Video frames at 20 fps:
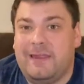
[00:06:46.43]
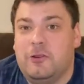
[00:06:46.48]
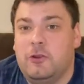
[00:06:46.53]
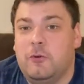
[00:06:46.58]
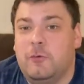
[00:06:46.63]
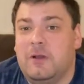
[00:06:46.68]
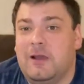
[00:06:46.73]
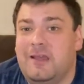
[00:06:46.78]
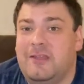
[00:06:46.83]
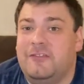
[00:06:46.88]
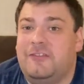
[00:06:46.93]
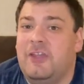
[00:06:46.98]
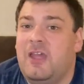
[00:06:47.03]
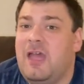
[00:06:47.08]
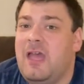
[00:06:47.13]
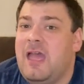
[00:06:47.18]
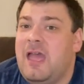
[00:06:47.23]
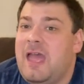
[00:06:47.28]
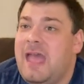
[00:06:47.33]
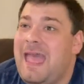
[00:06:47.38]
who was
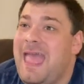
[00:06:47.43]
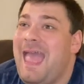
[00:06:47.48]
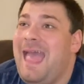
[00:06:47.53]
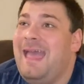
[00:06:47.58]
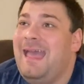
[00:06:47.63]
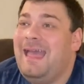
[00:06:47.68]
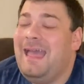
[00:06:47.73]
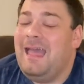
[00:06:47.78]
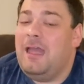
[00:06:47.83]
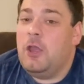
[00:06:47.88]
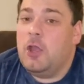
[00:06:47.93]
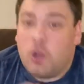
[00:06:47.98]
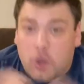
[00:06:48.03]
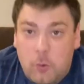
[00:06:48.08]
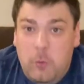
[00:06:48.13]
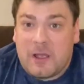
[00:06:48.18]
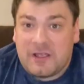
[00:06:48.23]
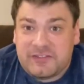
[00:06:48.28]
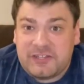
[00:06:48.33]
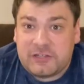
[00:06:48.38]

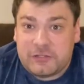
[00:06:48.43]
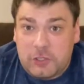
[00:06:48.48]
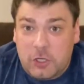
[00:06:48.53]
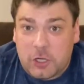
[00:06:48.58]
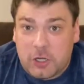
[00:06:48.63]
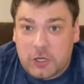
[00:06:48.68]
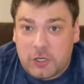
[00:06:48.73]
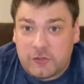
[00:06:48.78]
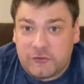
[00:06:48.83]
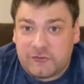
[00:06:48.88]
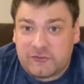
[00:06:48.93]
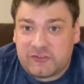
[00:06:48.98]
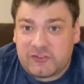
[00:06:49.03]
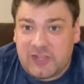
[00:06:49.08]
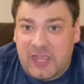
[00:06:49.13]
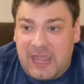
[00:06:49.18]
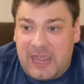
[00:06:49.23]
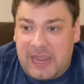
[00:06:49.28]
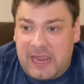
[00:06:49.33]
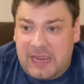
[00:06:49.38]
a nurse
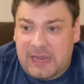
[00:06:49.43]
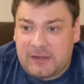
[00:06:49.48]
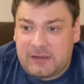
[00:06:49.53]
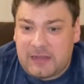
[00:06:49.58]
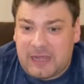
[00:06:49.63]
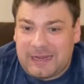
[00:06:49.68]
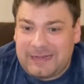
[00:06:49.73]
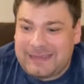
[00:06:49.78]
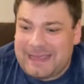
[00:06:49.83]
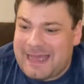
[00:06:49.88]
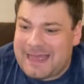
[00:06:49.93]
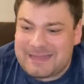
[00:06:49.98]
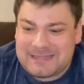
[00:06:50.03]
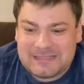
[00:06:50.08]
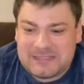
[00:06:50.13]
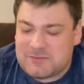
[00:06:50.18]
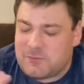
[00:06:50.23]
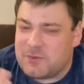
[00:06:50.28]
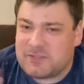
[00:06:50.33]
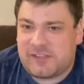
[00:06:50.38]
and I
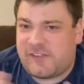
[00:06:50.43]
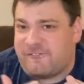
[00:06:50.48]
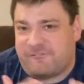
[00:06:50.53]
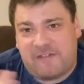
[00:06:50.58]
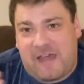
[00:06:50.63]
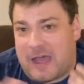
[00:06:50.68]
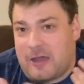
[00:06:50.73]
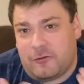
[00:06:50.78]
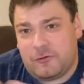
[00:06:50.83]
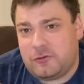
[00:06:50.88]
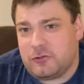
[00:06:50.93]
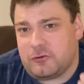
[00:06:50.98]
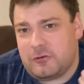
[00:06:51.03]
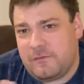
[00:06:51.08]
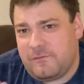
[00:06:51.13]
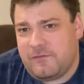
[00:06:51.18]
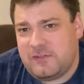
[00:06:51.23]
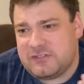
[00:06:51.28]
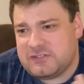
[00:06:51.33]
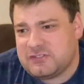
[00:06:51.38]
guess was a founder
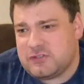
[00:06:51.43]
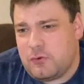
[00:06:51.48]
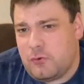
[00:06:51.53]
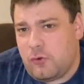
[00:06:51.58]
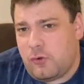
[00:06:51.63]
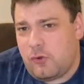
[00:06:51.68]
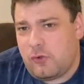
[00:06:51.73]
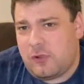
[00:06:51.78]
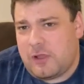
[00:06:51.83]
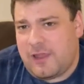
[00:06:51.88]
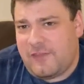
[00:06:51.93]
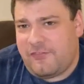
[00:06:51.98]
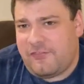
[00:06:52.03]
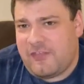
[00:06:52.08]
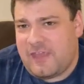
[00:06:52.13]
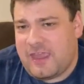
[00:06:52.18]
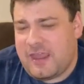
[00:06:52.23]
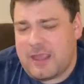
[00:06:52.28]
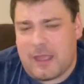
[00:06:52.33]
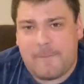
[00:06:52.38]
of the school, I
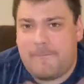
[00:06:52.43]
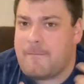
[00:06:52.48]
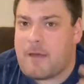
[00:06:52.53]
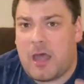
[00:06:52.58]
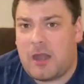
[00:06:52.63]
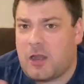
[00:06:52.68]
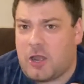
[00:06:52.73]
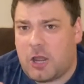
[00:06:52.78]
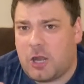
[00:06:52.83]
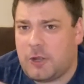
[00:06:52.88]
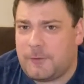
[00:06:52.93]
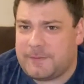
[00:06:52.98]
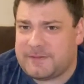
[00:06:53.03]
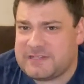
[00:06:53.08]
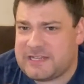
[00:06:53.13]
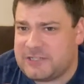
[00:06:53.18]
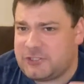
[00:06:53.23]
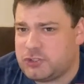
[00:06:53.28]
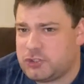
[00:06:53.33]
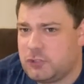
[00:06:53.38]
think. I'm not
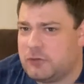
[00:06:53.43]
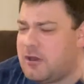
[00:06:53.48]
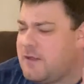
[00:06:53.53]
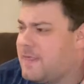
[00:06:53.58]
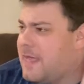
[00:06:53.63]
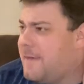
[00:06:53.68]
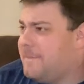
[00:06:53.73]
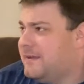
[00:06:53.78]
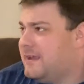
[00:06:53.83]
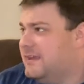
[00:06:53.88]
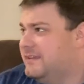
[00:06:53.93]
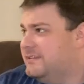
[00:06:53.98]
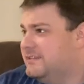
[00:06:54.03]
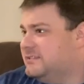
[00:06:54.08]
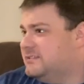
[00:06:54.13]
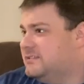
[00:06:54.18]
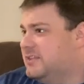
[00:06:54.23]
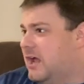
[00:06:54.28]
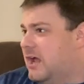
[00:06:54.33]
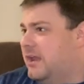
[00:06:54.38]
100% sure on that because
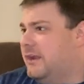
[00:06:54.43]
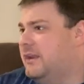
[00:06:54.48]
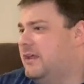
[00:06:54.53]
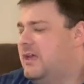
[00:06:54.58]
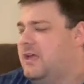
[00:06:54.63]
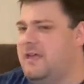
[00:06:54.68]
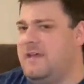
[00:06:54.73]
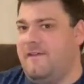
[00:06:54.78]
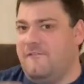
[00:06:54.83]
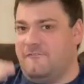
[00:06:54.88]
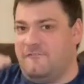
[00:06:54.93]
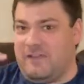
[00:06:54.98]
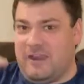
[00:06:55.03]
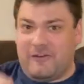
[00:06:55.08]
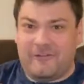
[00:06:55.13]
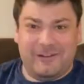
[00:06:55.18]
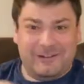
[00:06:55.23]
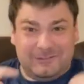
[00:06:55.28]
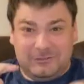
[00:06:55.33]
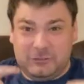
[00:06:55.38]
it's done
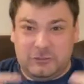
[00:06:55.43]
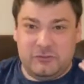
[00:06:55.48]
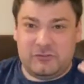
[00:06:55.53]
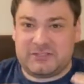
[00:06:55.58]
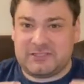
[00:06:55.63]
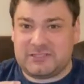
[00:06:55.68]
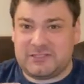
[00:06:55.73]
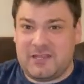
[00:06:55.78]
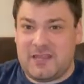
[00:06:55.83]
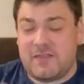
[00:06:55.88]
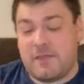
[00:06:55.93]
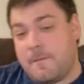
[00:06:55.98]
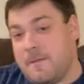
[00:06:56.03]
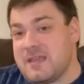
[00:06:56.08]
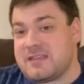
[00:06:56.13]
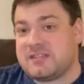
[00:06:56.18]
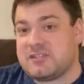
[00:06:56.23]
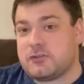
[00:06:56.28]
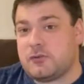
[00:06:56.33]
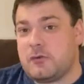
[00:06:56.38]
very loosely. The
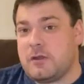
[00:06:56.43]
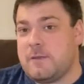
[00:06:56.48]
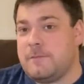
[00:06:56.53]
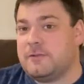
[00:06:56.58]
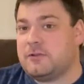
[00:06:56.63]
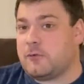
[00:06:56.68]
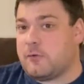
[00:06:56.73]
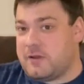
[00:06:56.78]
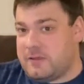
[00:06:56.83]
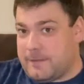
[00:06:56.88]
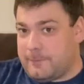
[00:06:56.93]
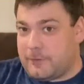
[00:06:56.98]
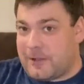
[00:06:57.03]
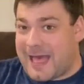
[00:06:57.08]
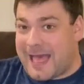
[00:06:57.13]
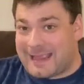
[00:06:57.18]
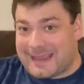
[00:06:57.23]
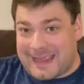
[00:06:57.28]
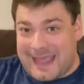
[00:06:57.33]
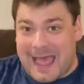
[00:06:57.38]
mystery between the
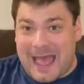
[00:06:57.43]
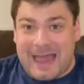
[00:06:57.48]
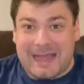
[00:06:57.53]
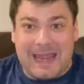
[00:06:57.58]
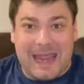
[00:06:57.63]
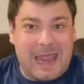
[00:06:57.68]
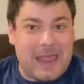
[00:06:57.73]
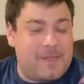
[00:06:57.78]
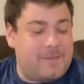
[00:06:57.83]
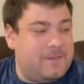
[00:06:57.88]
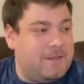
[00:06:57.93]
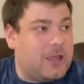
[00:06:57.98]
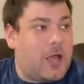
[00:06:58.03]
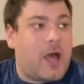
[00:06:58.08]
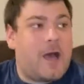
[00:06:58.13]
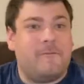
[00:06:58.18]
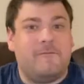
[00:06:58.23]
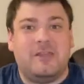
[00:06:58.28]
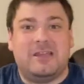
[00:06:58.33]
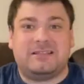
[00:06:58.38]
black cat and the
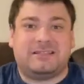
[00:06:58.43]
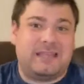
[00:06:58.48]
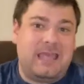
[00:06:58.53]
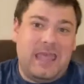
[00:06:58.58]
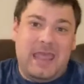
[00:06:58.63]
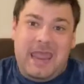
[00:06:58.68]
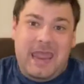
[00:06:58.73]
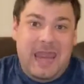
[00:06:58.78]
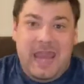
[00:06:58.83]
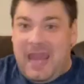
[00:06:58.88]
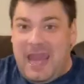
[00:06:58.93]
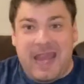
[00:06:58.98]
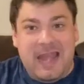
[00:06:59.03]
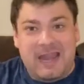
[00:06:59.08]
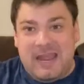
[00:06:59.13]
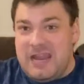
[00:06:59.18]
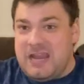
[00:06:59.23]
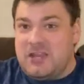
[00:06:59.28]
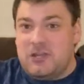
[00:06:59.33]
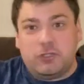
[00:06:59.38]
obvious
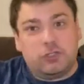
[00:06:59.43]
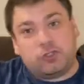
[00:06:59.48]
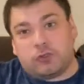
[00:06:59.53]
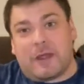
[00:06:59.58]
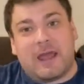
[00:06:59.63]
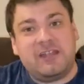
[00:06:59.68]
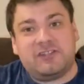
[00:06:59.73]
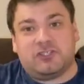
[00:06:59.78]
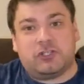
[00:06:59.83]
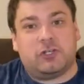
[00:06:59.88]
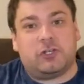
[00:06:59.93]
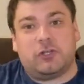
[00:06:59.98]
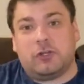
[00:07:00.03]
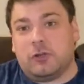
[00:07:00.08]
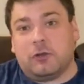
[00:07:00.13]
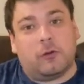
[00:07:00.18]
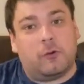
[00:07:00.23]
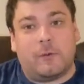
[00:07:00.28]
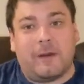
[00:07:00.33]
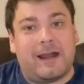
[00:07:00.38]
hidden treasure
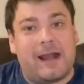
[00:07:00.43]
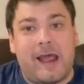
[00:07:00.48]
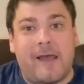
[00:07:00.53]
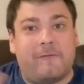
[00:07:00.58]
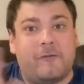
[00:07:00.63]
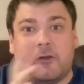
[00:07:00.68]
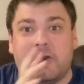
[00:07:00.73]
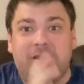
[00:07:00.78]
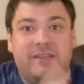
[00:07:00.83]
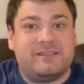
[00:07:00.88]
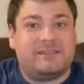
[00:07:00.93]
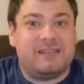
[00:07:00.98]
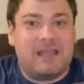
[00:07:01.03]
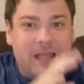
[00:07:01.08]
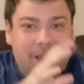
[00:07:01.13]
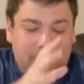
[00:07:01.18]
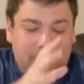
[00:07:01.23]
or whatever it's